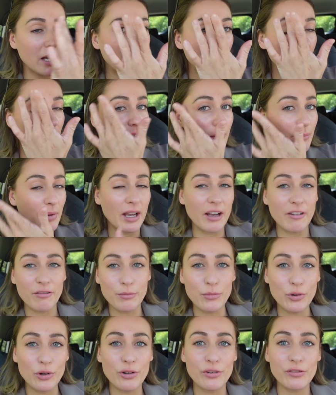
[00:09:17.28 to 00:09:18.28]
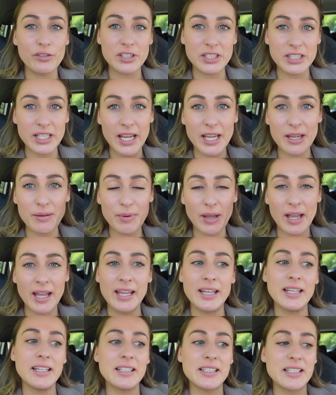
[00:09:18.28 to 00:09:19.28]
um, have more of a shape
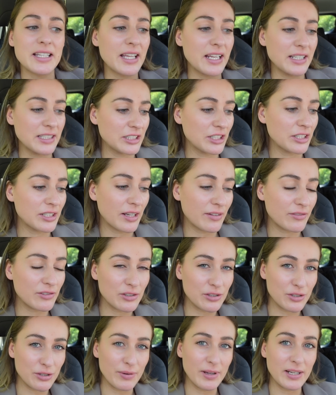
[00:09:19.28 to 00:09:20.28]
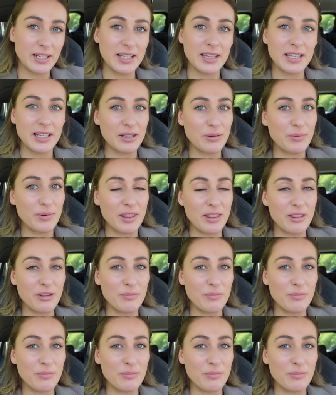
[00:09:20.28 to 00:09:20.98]
and then I don't have to do anything with